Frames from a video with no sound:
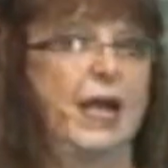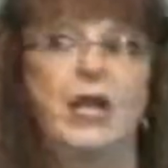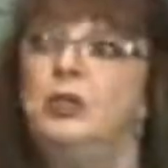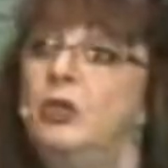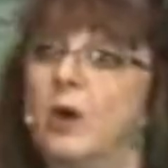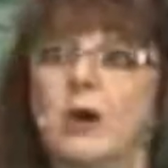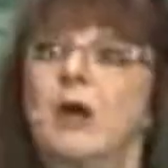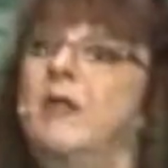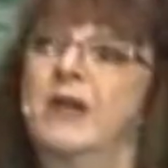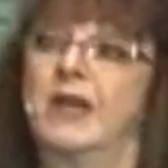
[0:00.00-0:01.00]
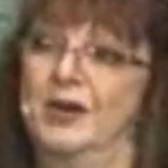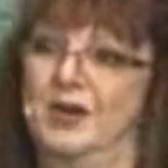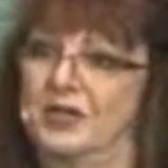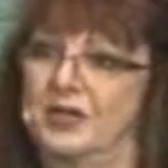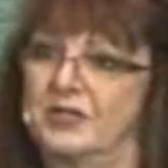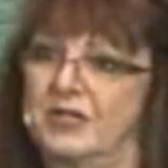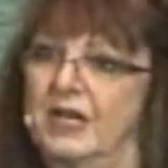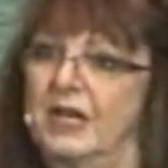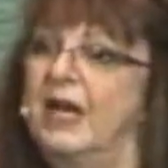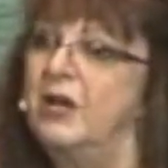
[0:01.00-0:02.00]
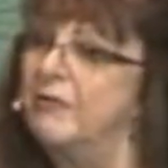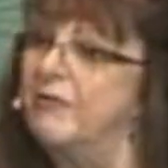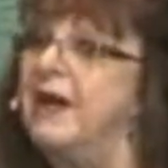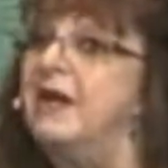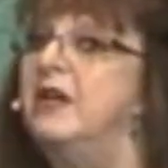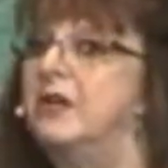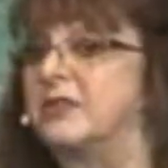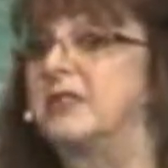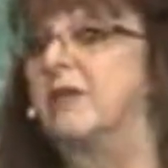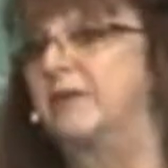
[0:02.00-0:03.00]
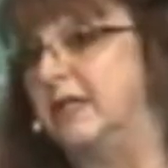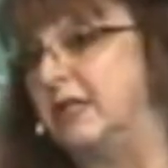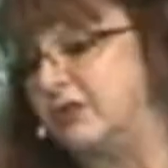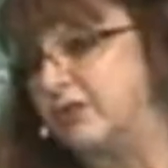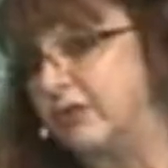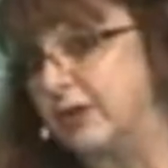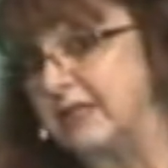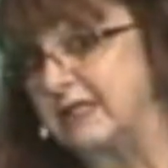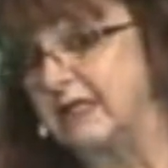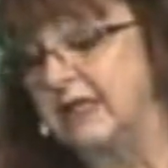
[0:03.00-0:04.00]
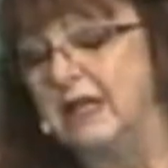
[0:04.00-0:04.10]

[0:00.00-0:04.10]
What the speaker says: And you are all the characters, and you're finding yourself in these stories.